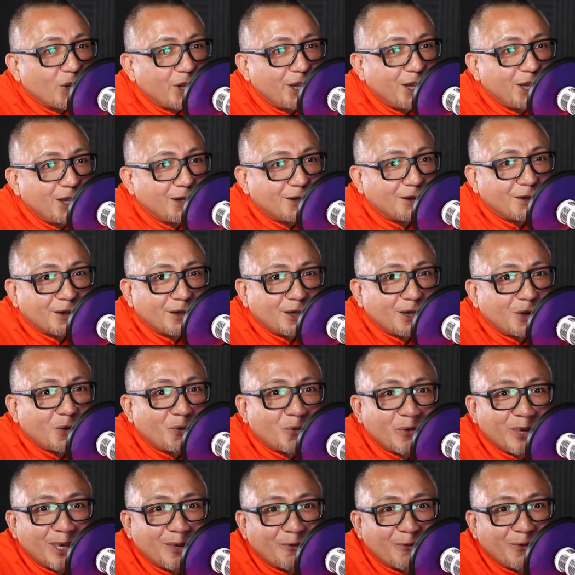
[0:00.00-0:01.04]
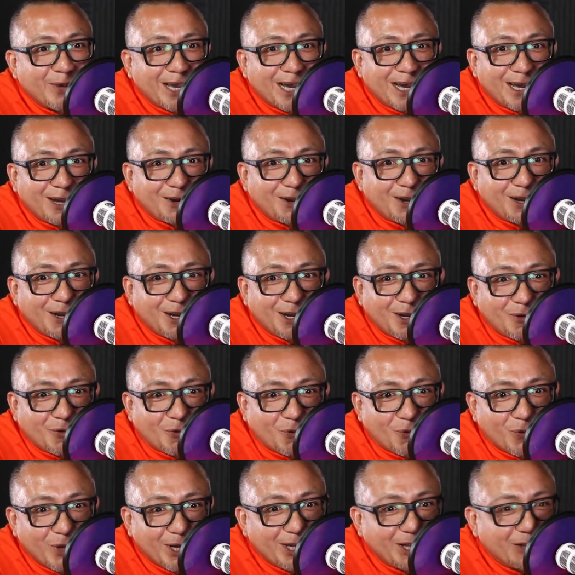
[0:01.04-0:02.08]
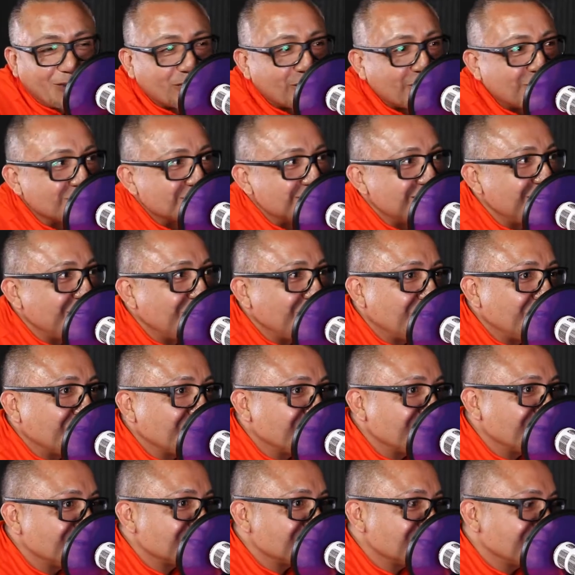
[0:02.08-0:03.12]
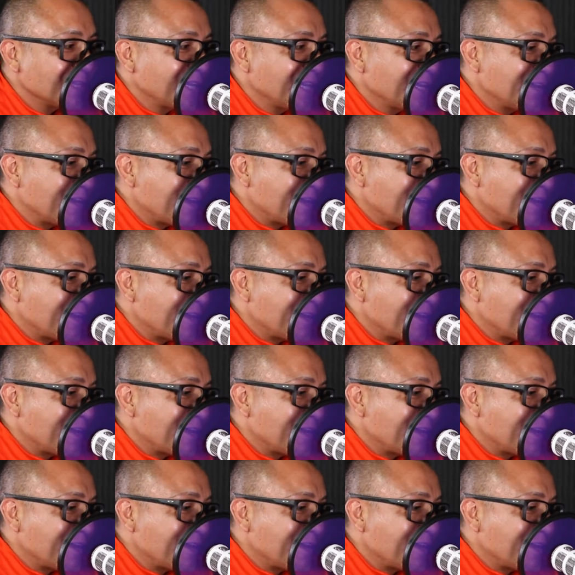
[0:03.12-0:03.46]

and we got really 13 years to get